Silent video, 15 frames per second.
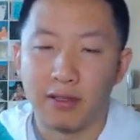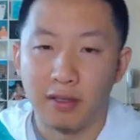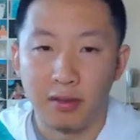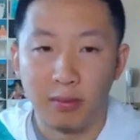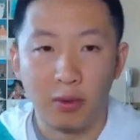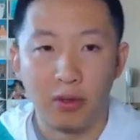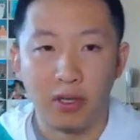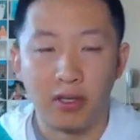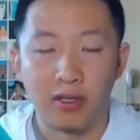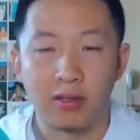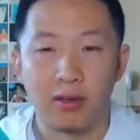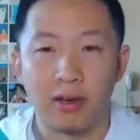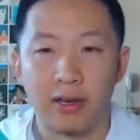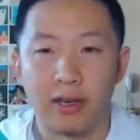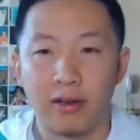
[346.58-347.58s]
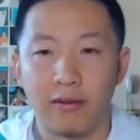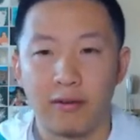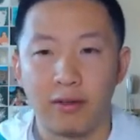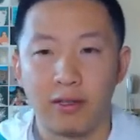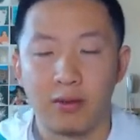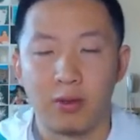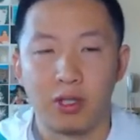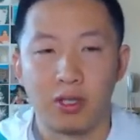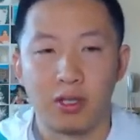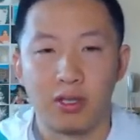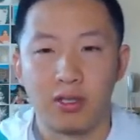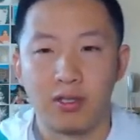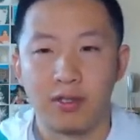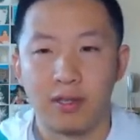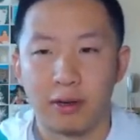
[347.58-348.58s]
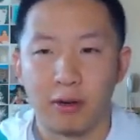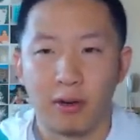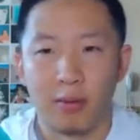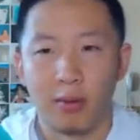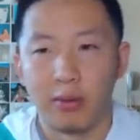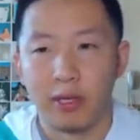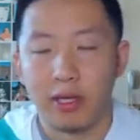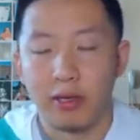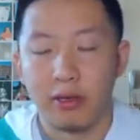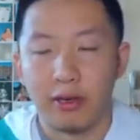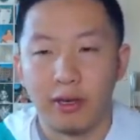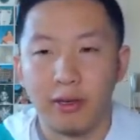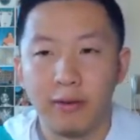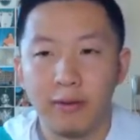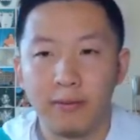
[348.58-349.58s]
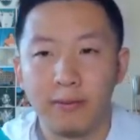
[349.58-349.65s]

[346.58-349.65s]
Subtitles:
the Amoonguss so that I get a free switch into Zekrom or Magearna.